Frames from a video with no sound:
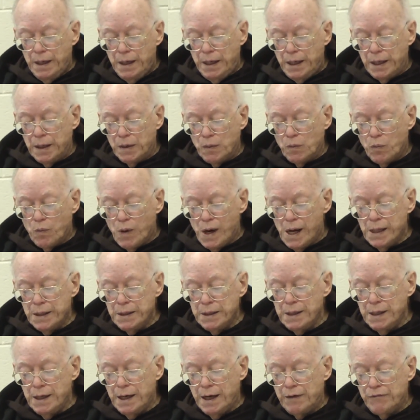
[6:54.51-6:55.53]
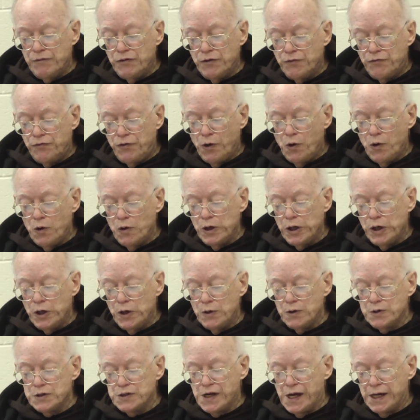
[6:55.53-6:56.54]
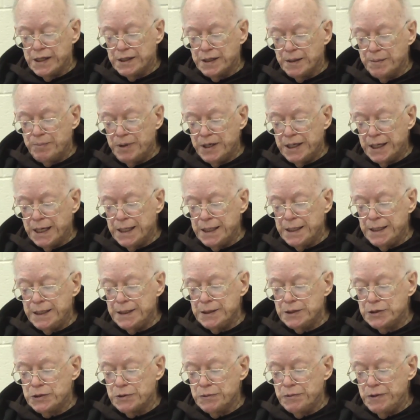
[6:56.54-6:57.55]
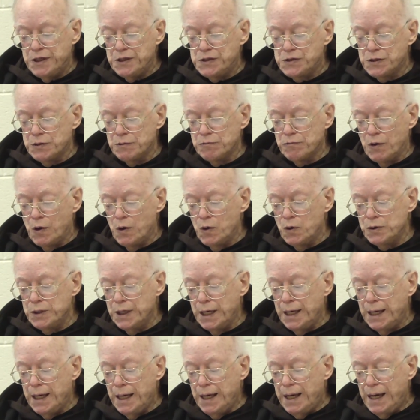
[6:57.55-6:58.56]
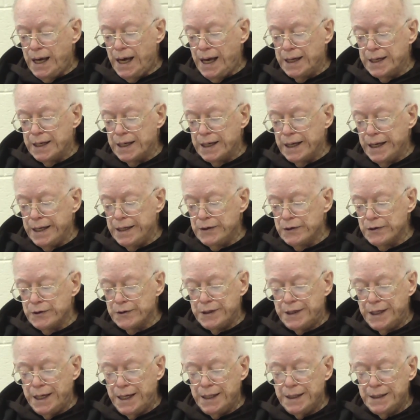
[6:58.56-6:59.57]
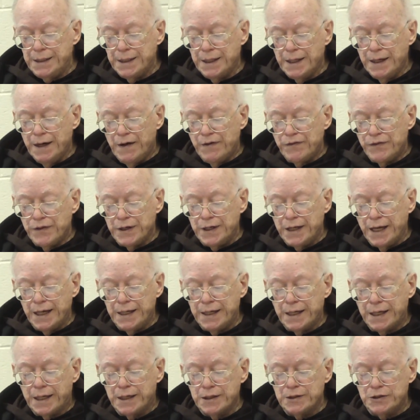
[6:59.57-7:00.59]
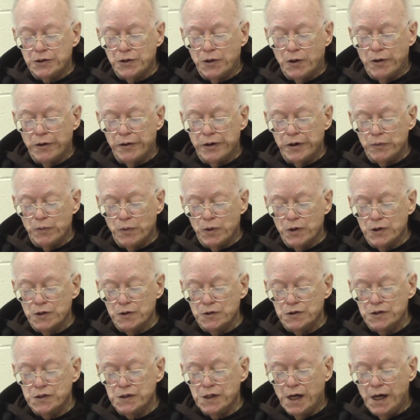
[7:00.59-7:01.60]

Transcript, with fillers: In one of the folios at the beginning, Teresa wrote at a later date the dedicatory words,